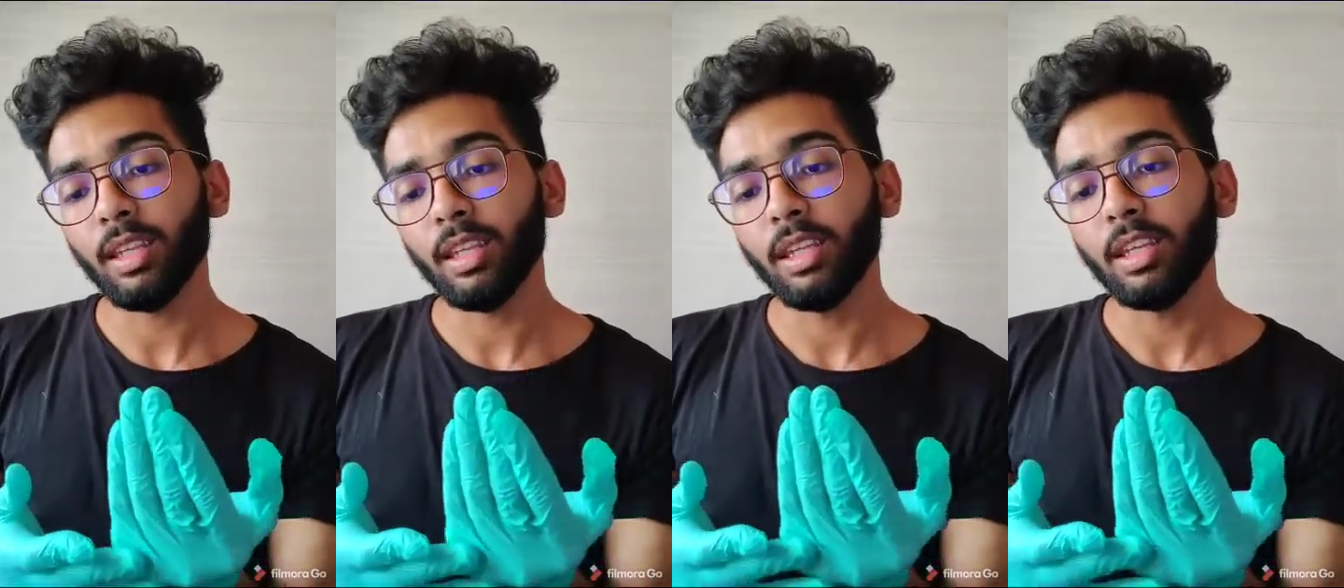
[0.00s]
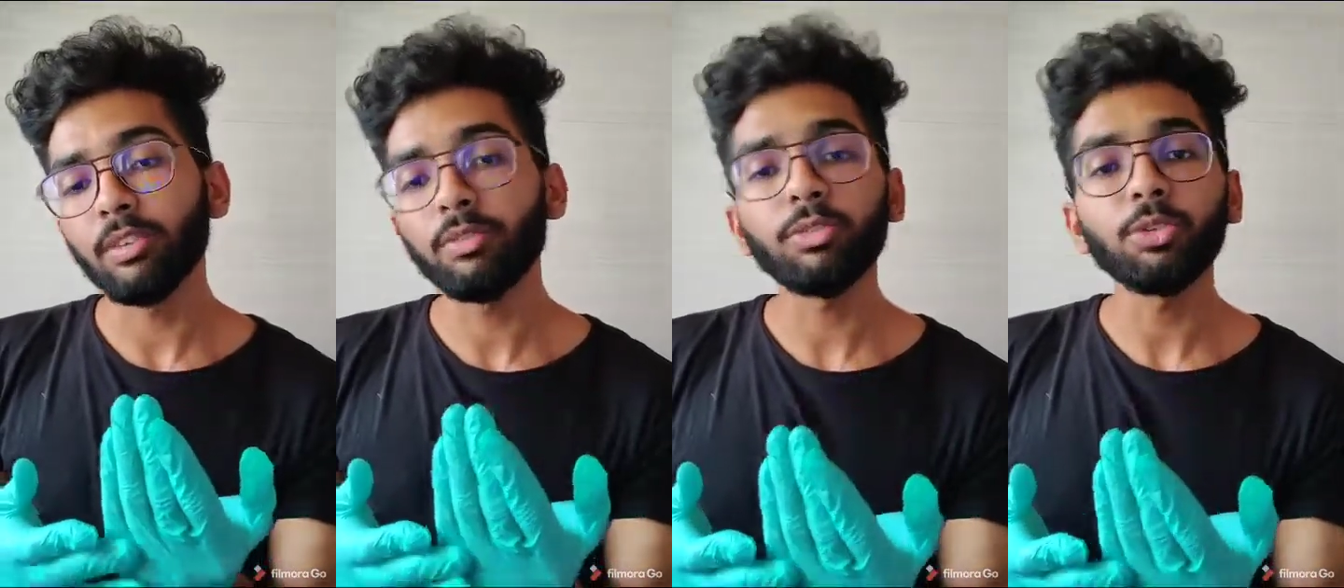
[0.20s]

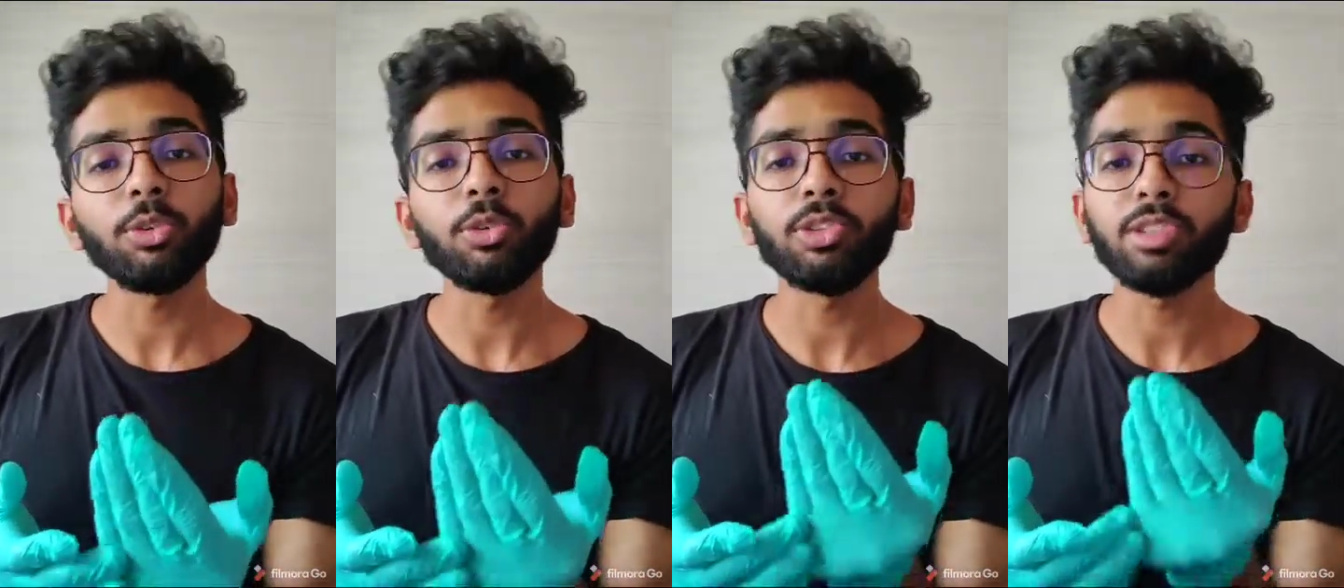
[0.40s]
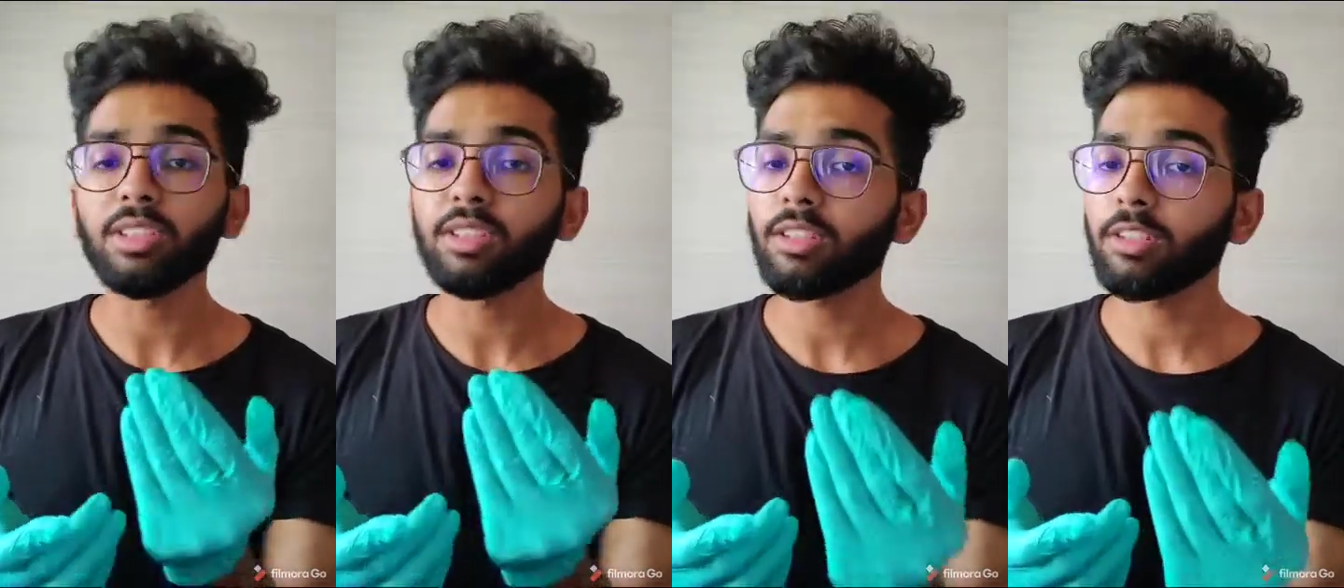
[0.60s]

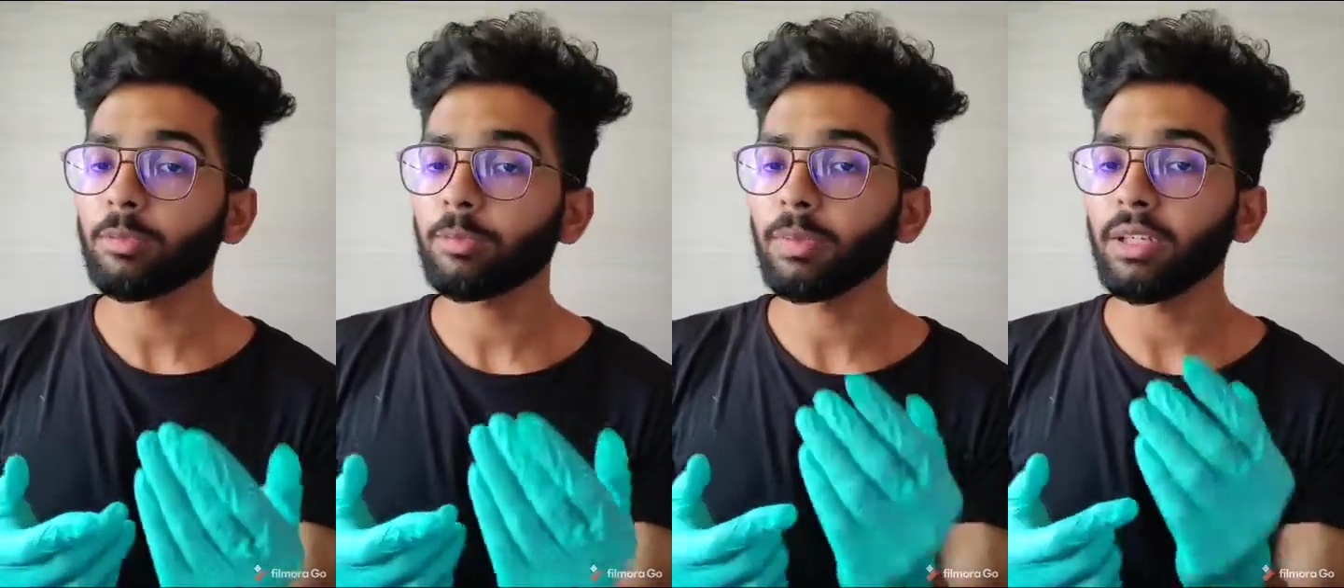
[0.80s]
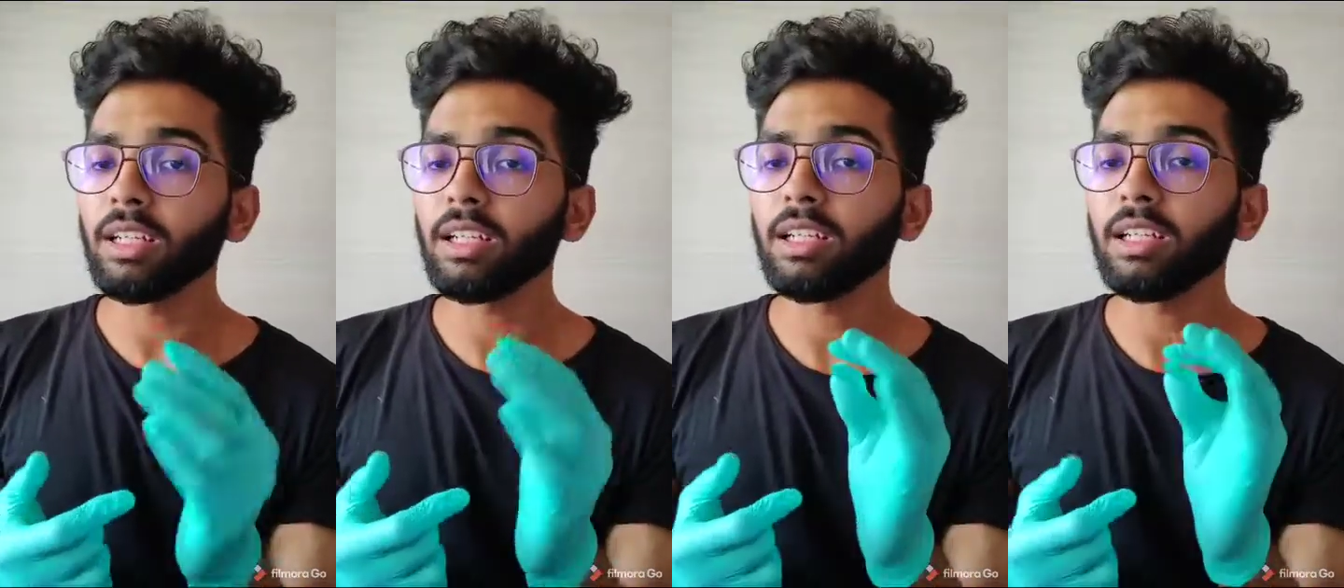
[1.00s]
infusion
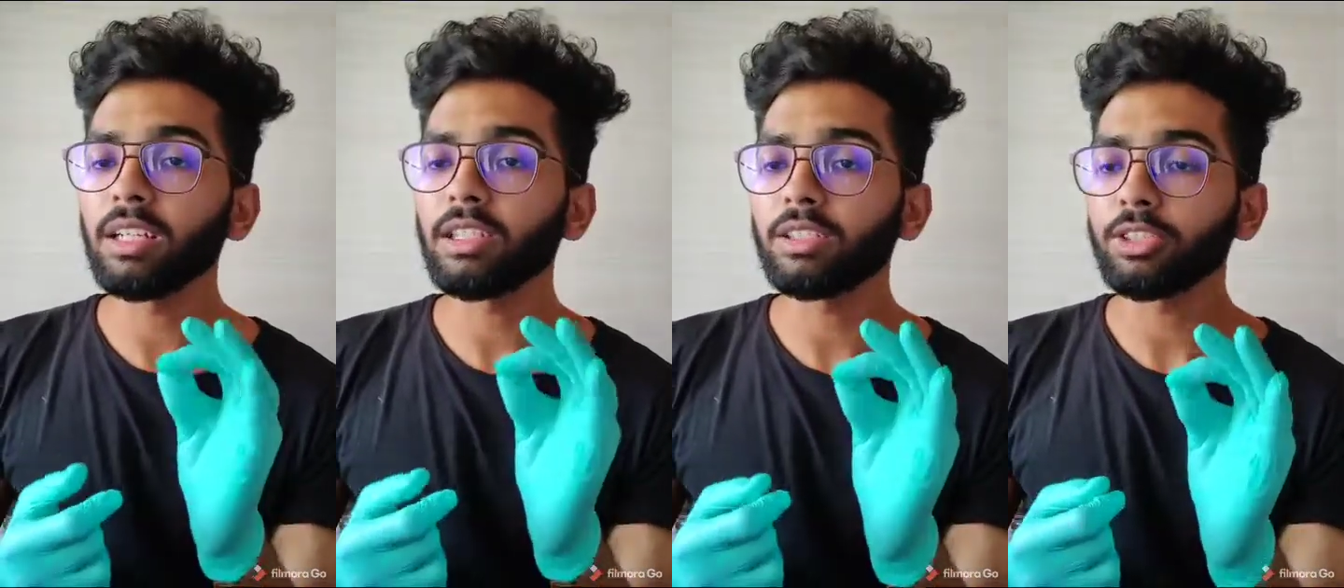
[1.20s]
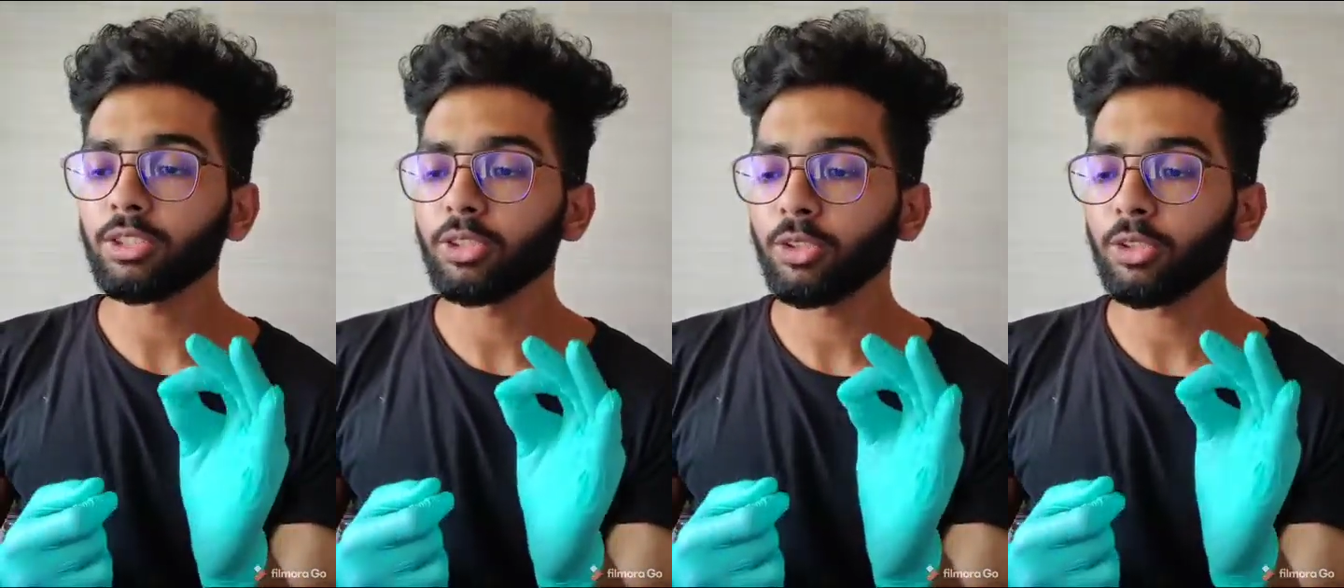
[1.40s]

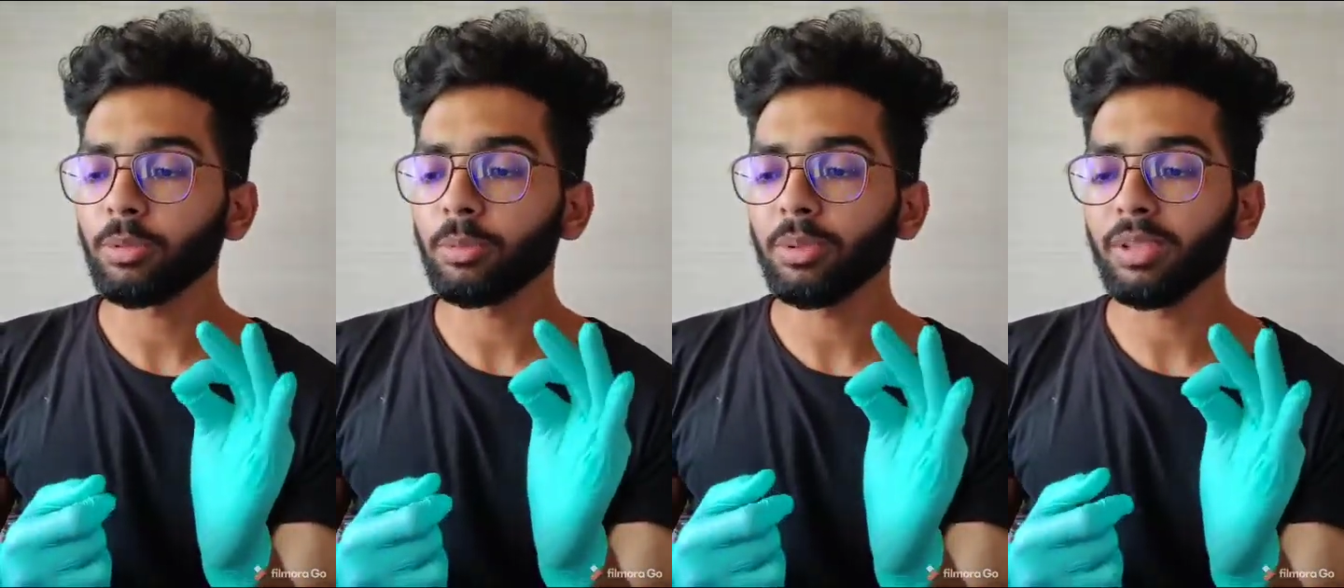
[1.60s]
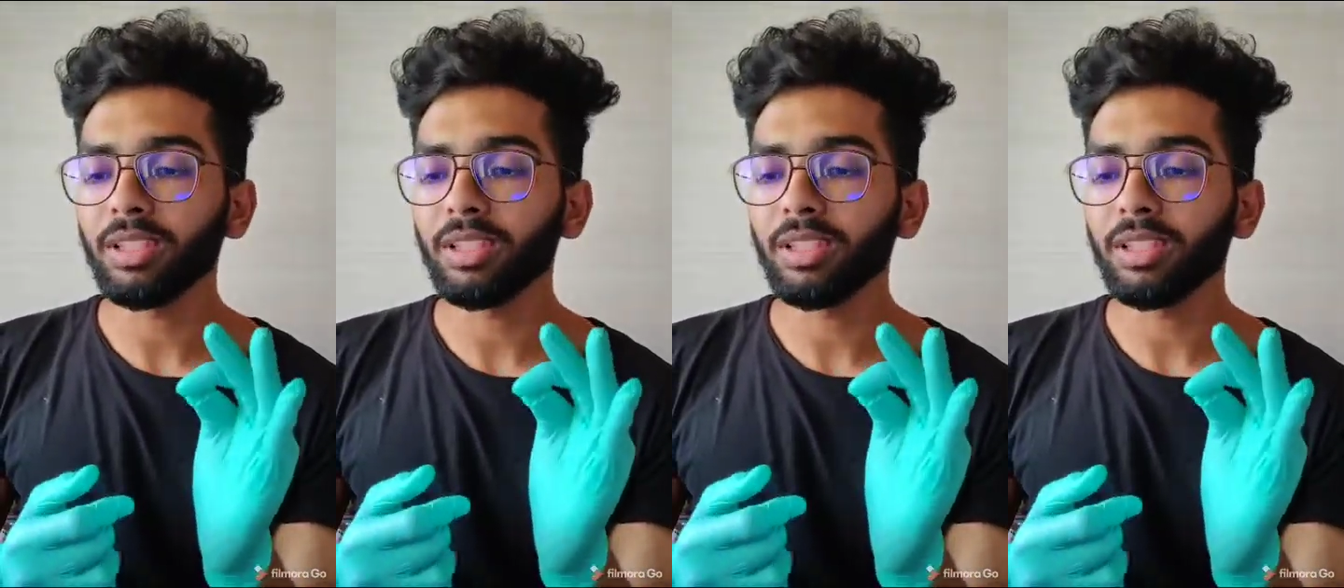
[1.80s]
speed should